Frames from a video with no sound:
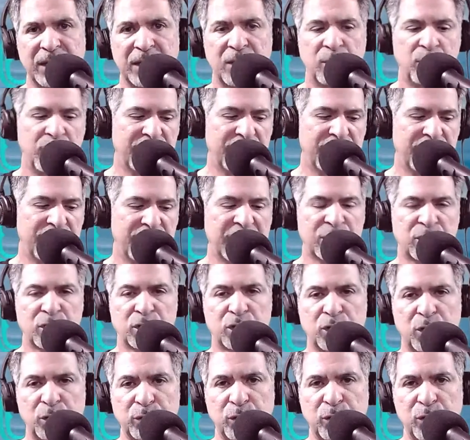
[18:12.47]
We have Dr.
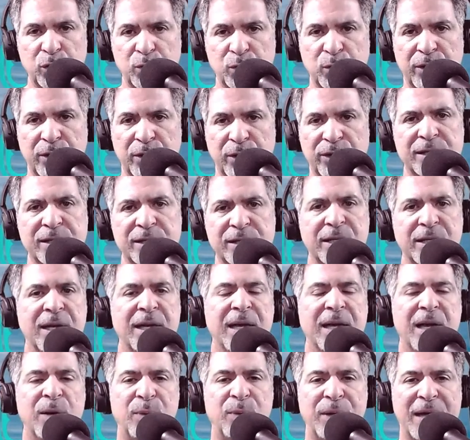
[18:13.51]
Solder who's with us.
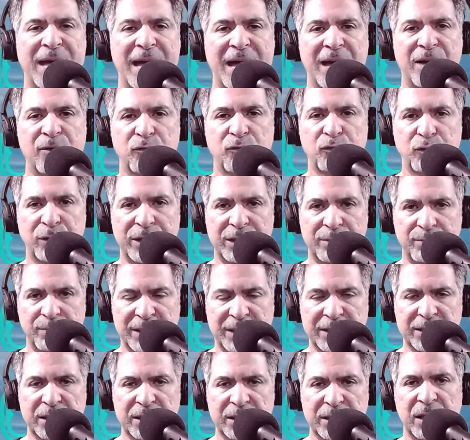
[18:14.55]
We have Reed
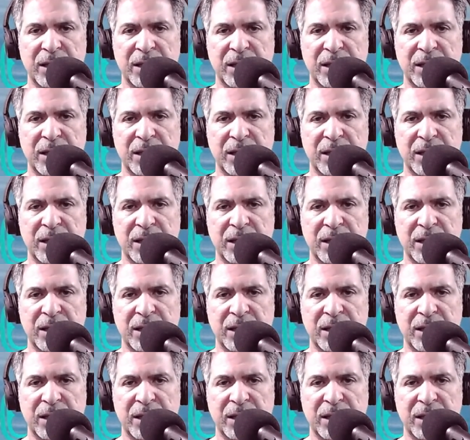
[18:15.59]
Minton.